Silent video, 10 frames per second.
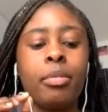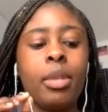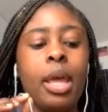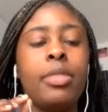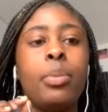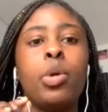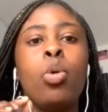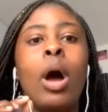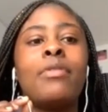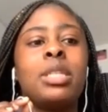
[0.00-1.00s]
And that we
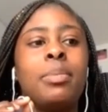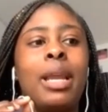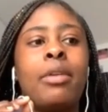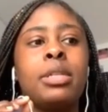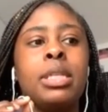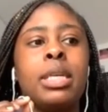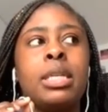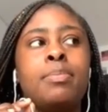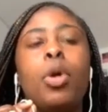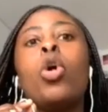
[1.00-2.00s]
all have
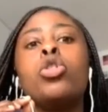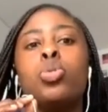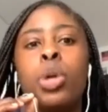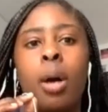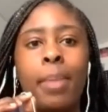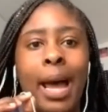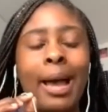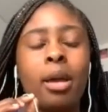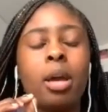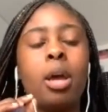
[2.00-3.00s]
similarities because we are
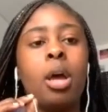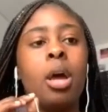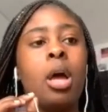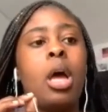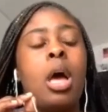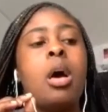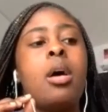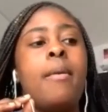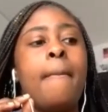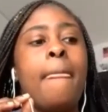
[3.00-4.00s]
Black.
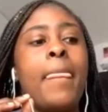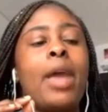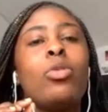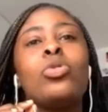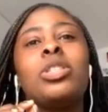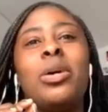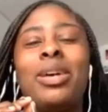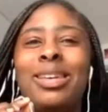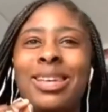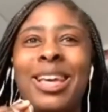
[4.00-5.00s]
And also
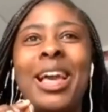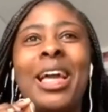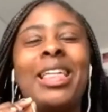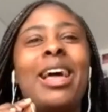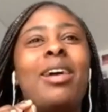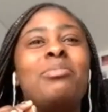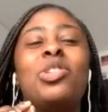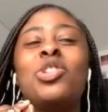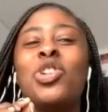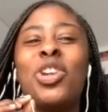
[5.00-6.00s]

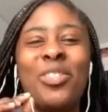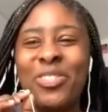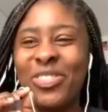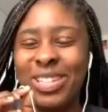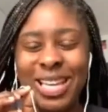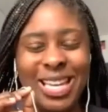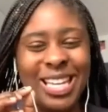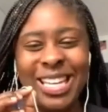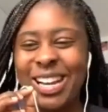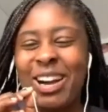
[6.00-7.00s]
the Jollof
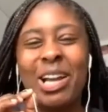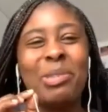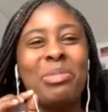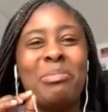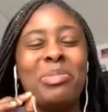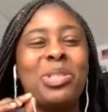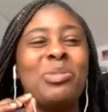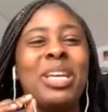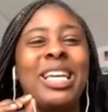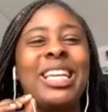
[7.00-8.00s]
argument
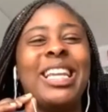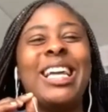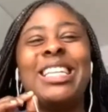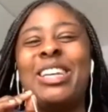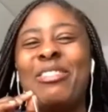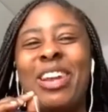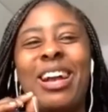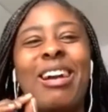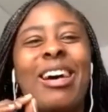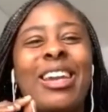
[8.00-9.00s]
between Nigeria
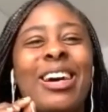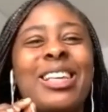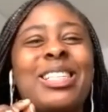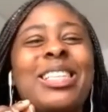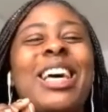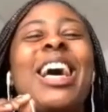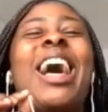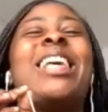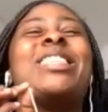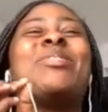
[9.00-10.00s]
and Ghana
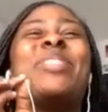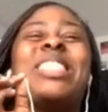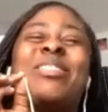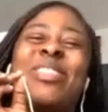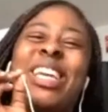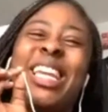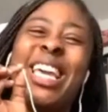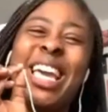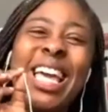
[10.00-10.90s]
specifically,